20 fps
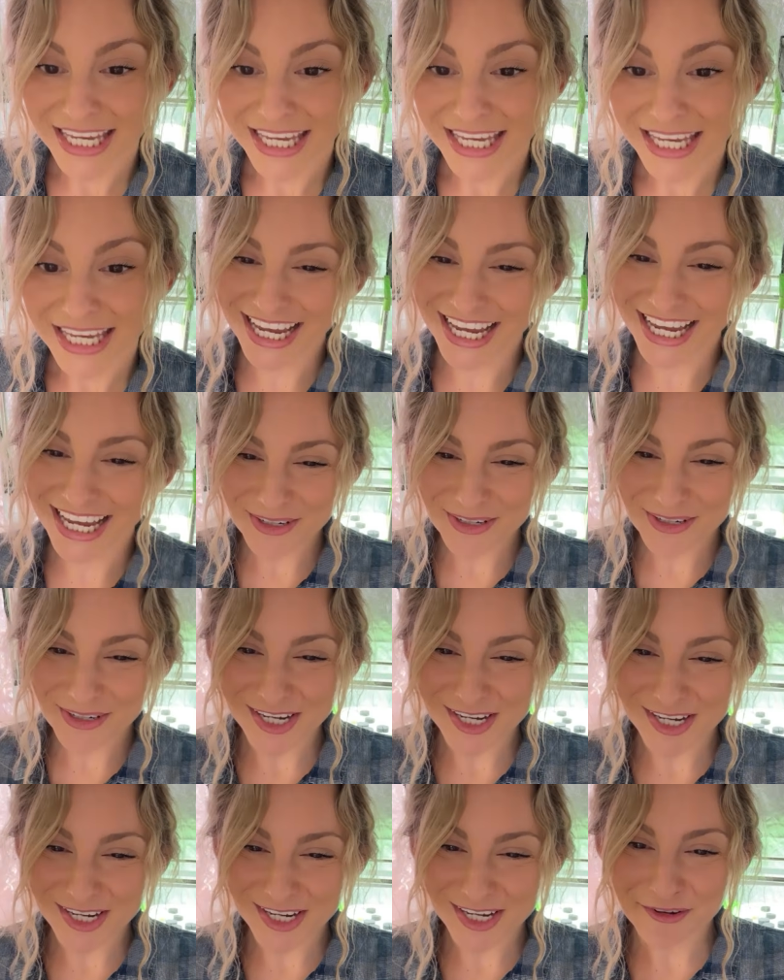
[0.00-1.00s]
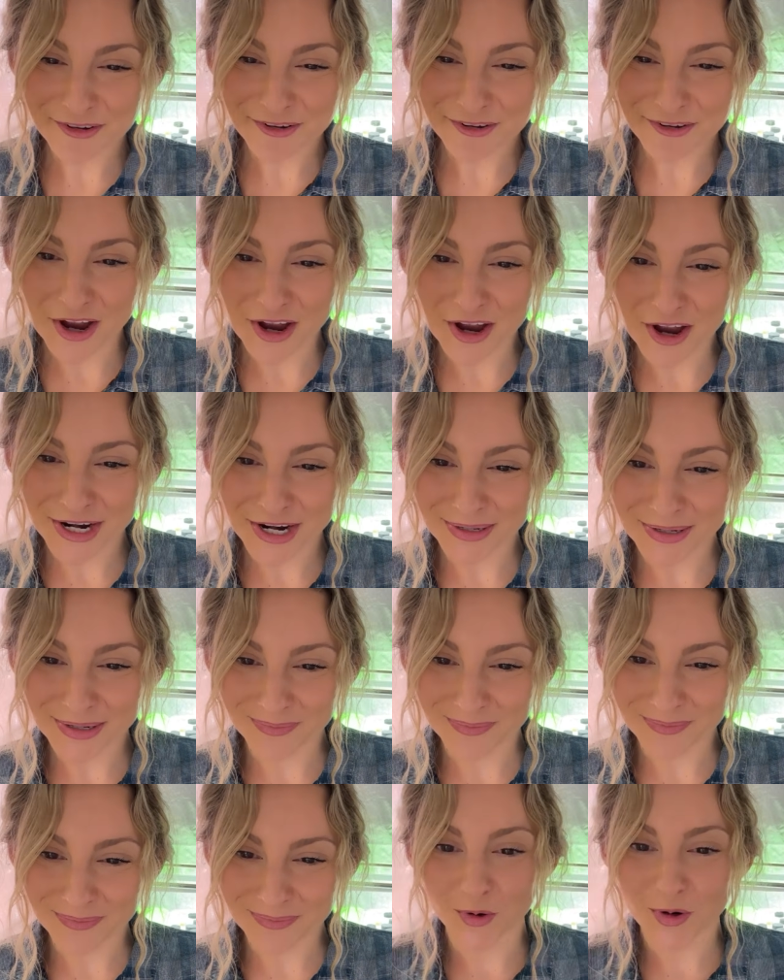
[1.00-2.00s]
Yellow Skunk
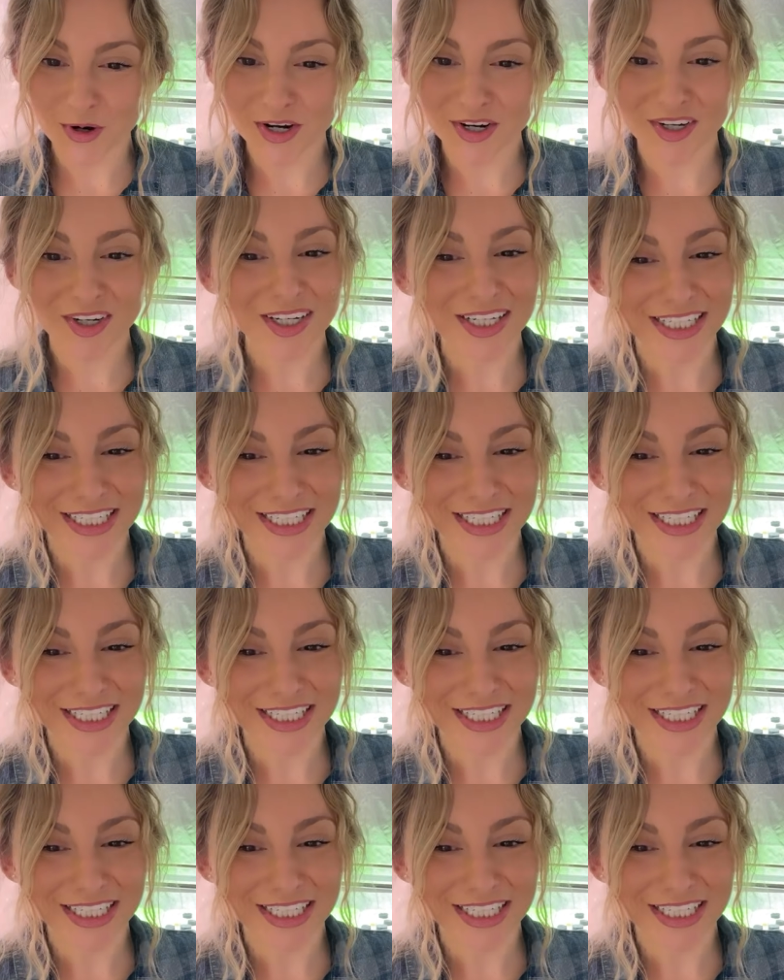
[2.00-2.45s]
Farms. Your